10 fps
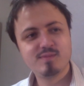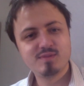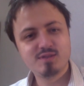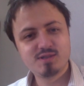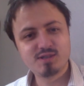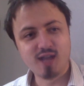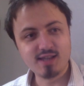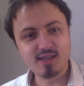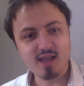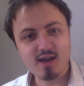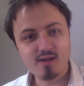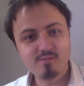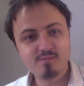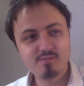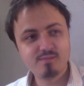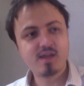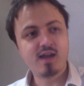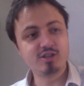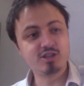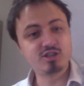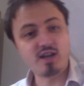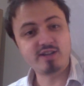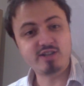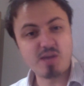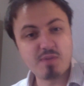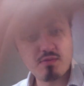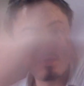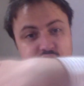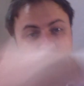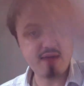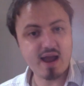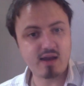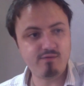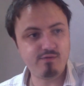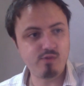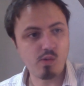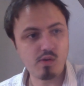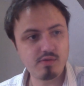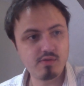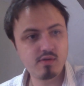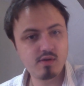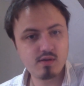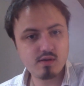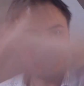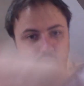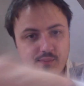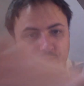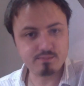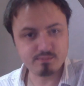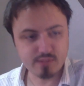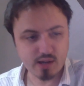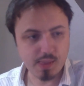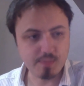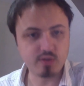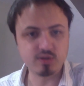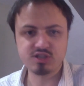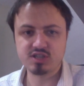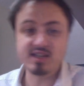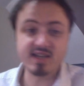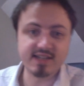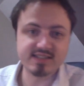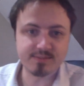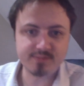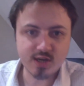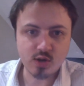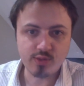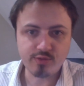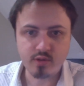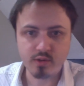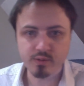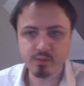stayed there, and just turbo boosted back and forth, but behind the buildings just in case something got through.